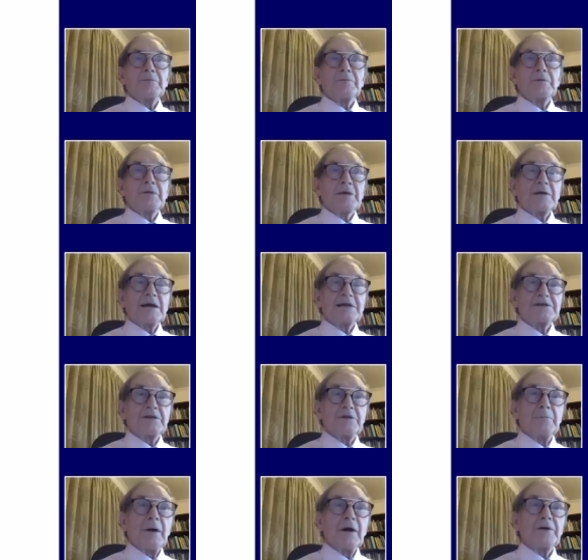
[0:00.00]
classical
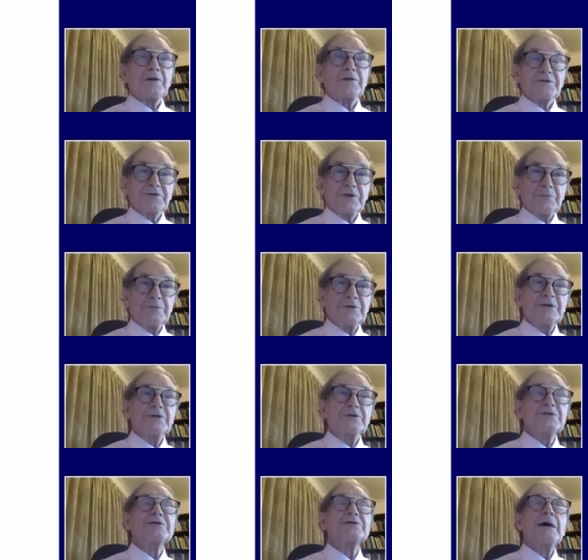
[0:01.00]
model that you could produce.
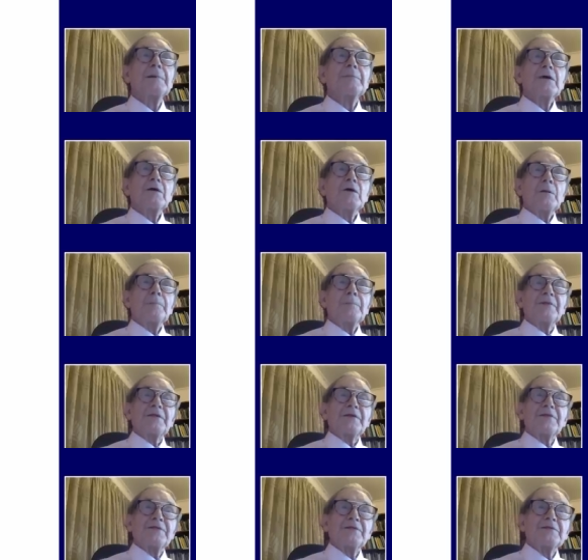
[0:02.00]
But the
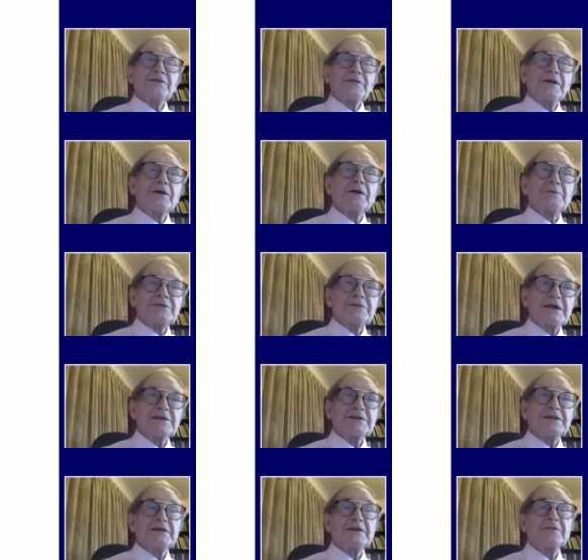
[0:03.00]
theorem says that if
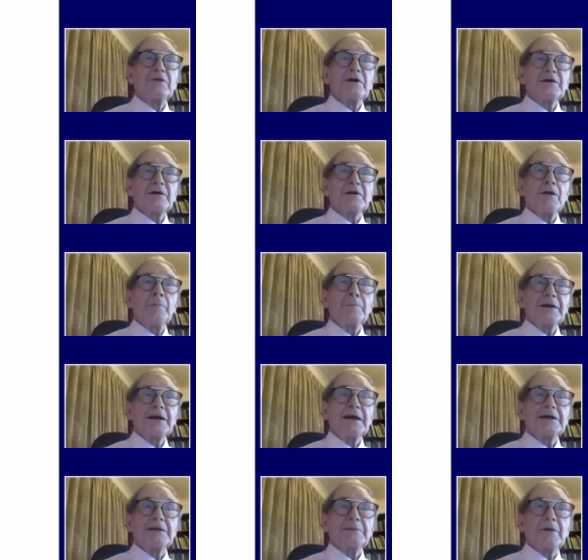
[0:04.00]
you had a complicated
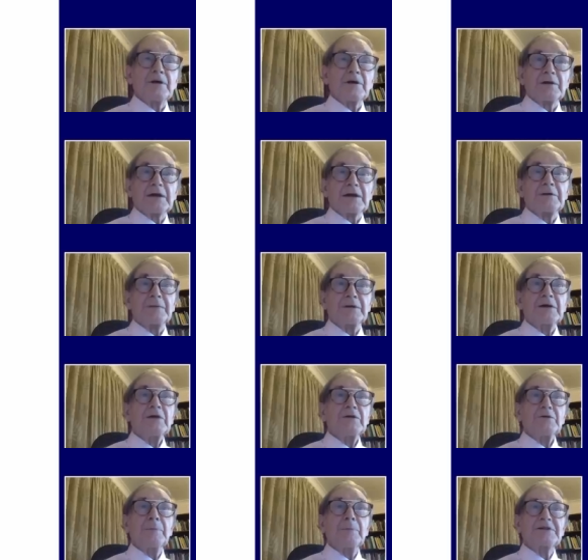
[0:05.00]
model, it could be you
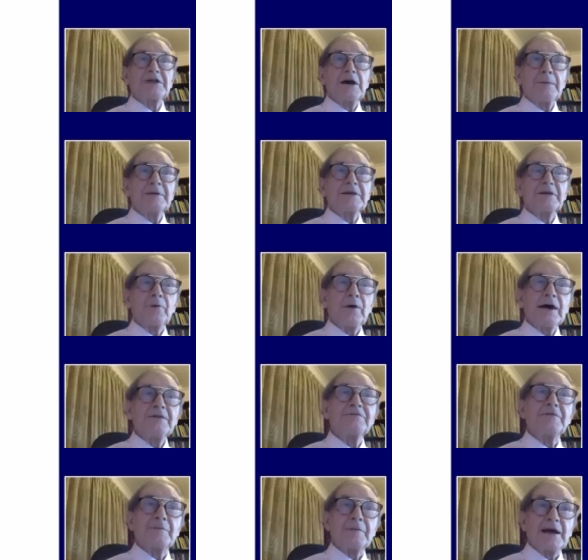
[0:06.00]
perturb it away from
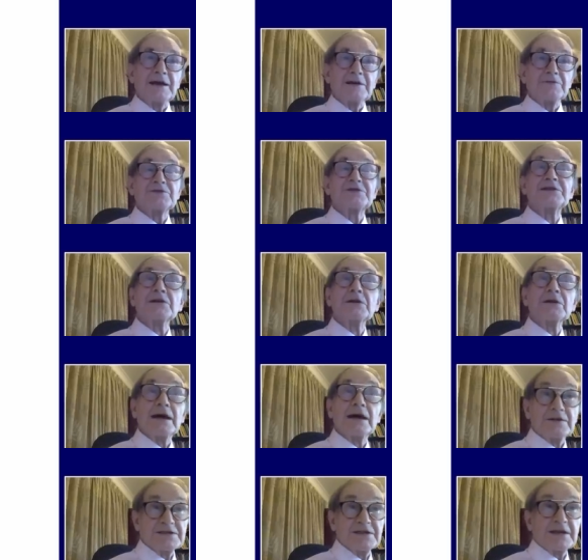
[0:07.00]
that, you still get the
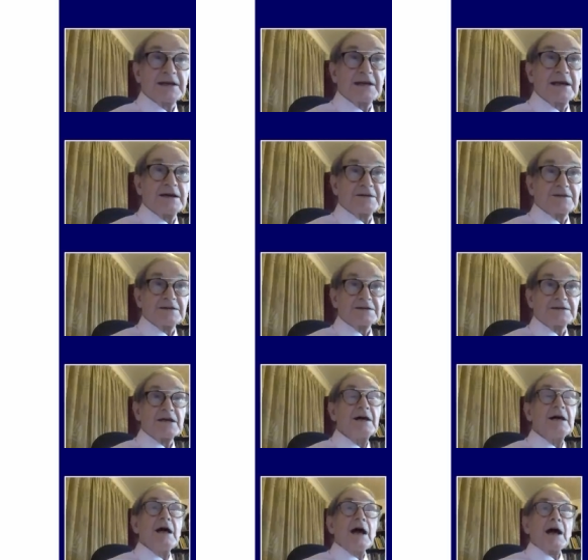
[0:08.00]
singularities.
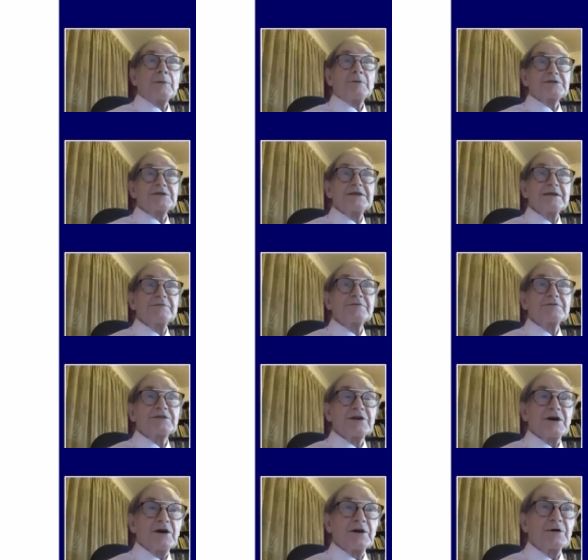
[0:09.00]
And what Stephen
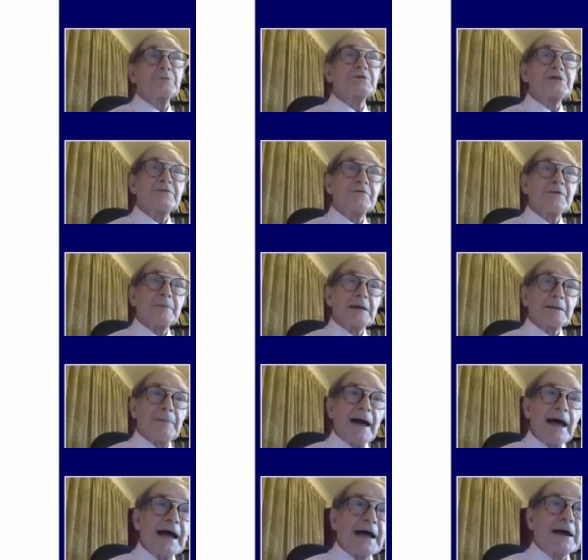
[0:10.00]
showed was if the Big
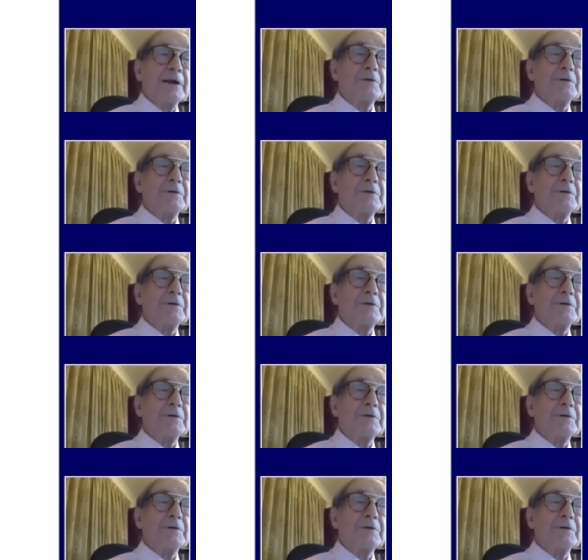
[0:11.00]
Bang was